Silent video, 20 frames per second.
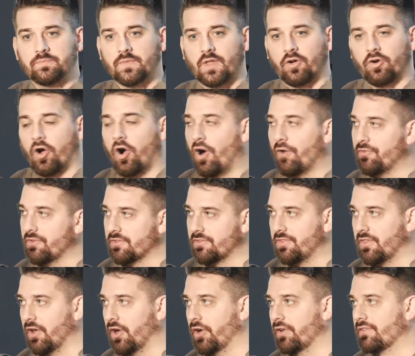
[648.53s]
office
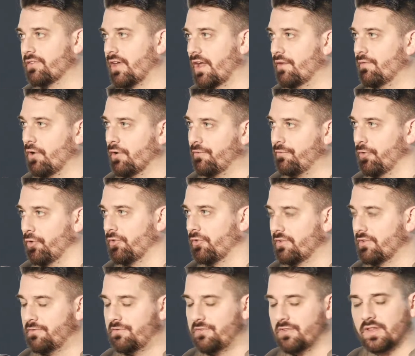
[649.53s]
there. It's kind of our
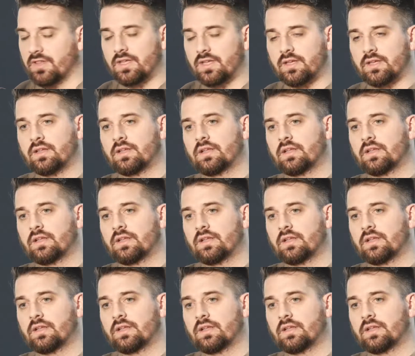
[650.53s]
first affiliate